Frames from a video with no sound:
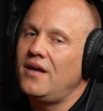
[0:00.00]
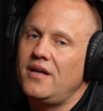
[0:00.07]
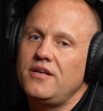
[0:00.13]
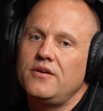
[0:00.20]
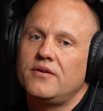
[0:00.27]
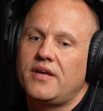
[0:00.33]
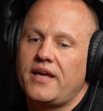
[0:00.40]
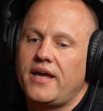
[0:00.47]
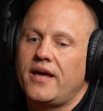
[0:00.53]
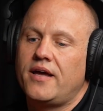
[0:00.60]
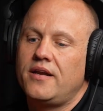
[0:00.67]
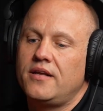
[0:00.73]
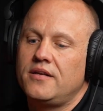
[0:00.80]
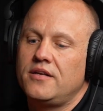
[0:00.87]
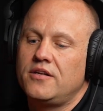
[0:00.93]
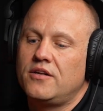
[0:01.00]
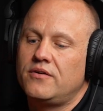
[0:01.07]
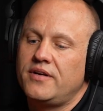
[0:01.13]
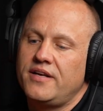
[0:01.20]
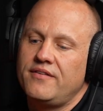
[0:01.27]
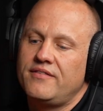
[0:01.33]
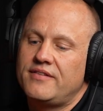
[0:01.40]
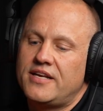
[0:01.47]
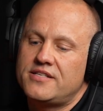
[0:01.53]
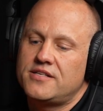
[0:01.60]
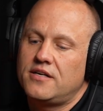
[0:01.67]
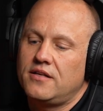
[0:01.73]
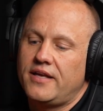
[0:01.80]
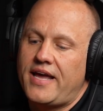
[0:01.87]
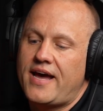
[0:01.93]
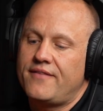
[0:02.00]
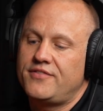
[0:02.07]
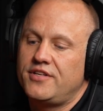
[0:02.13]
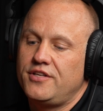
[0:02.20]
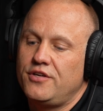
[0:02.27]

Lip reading: And you can, and you don't necessarily have to.